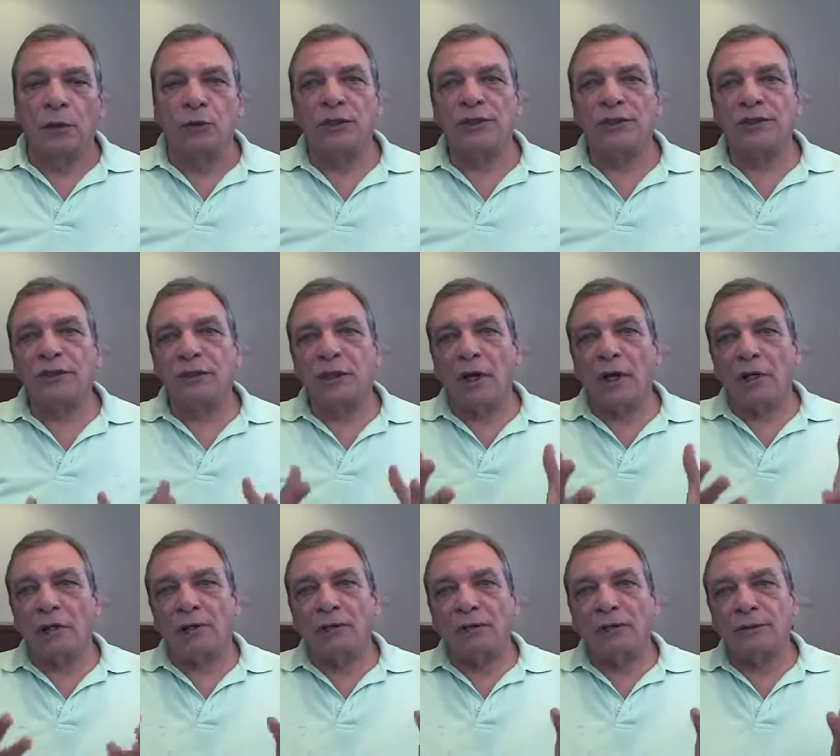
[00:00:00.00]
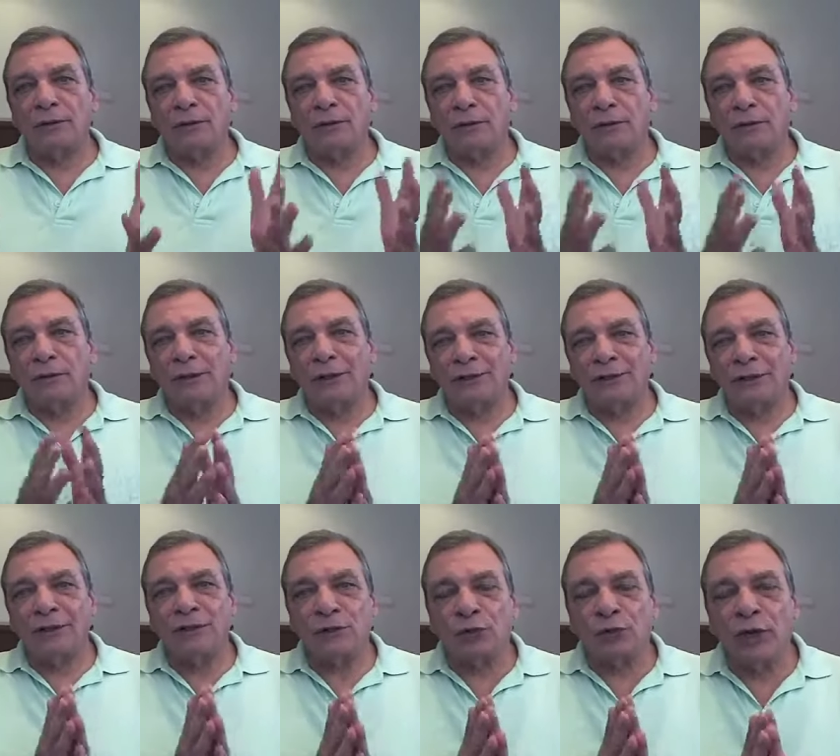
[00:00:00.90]
We start
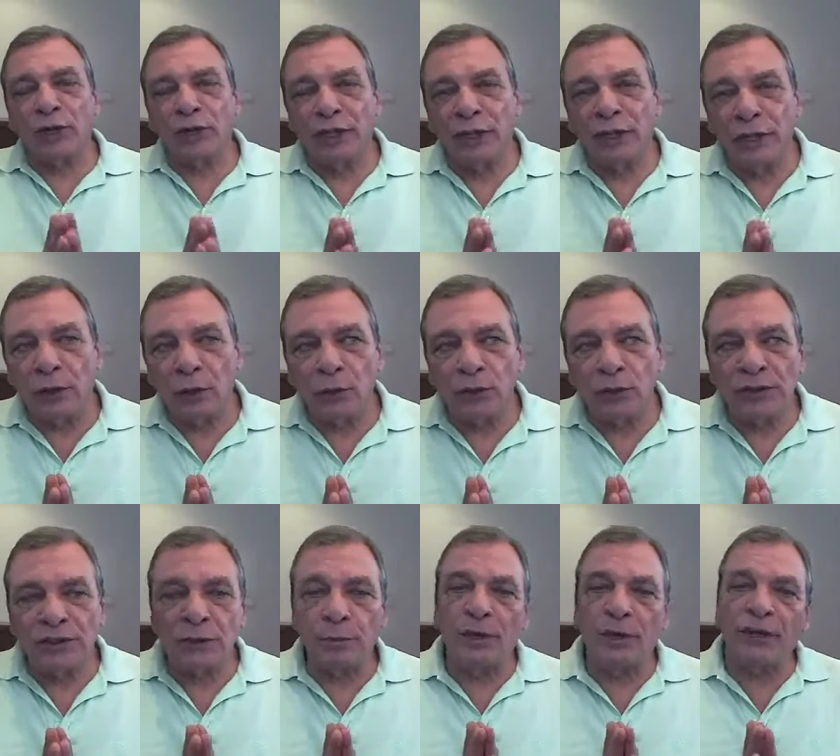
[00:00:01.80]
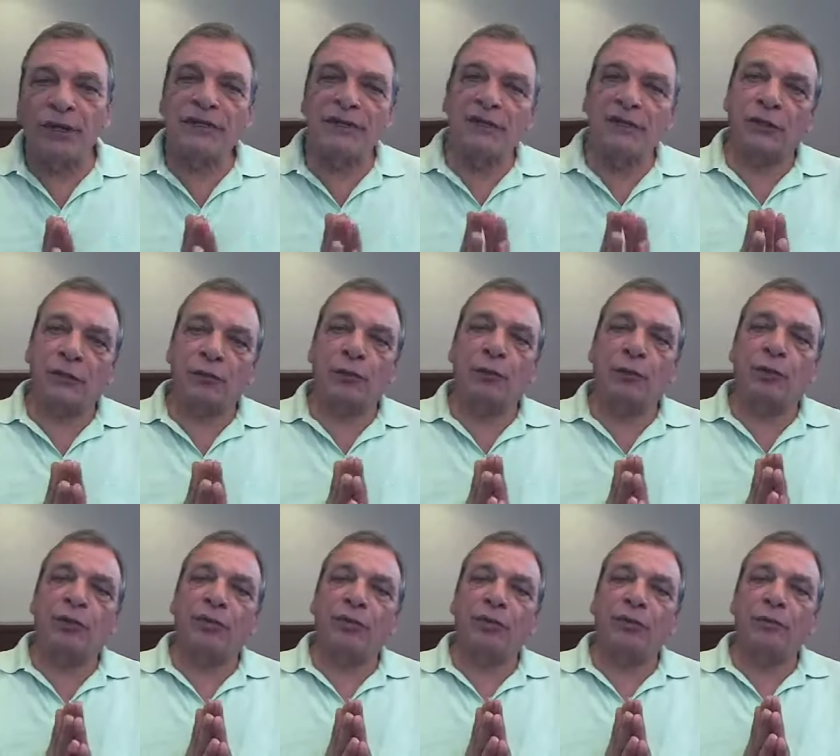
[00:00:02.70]
this training with a basic
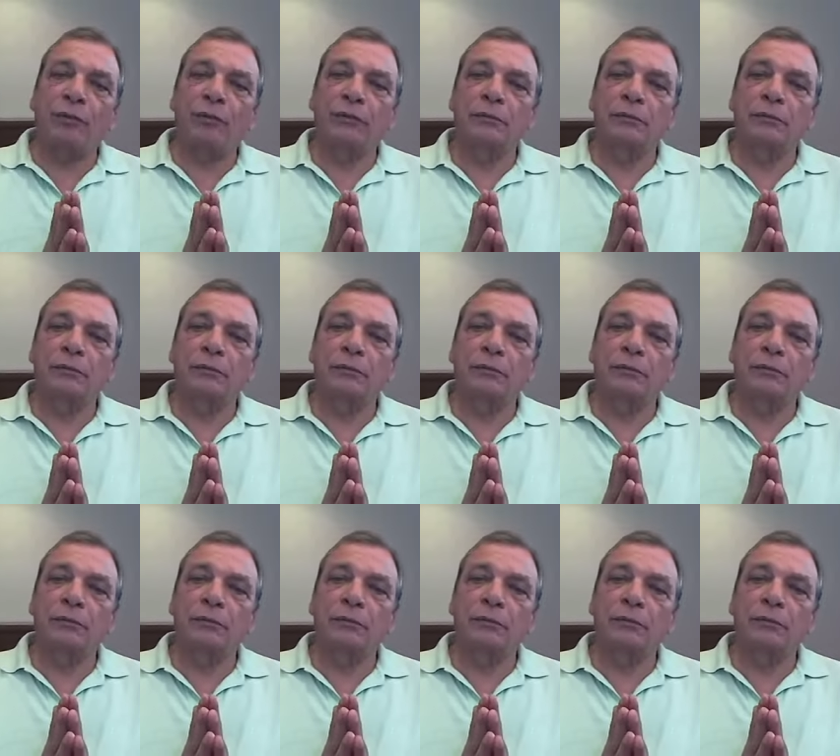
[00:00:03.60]
truth